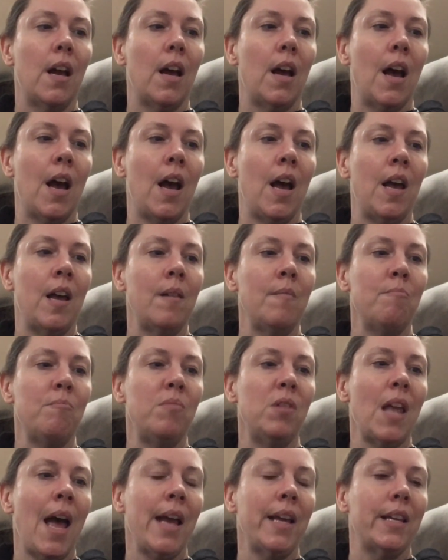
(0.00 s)
I'm
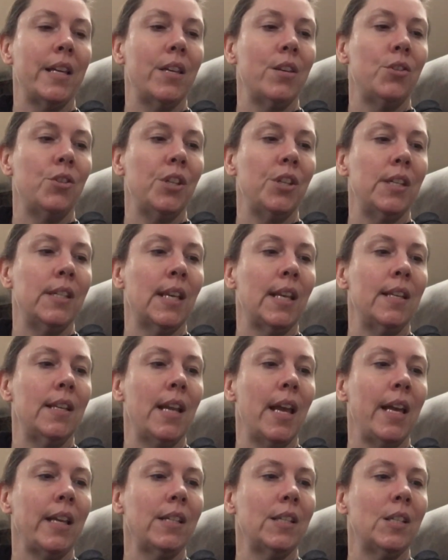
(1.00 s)
Blackie, she said
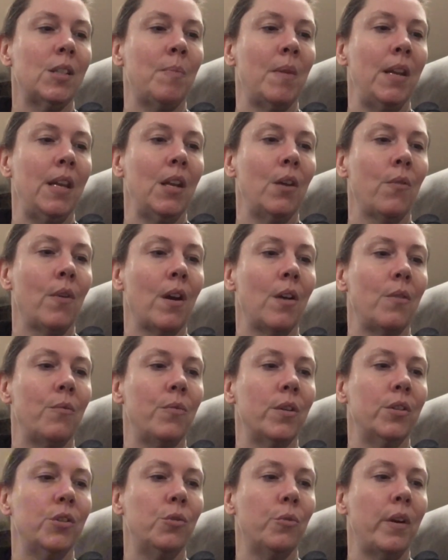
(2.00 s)
next, spinning around
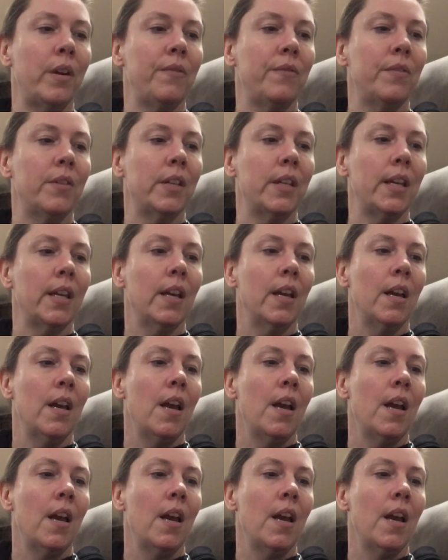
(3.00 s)
real joyfully.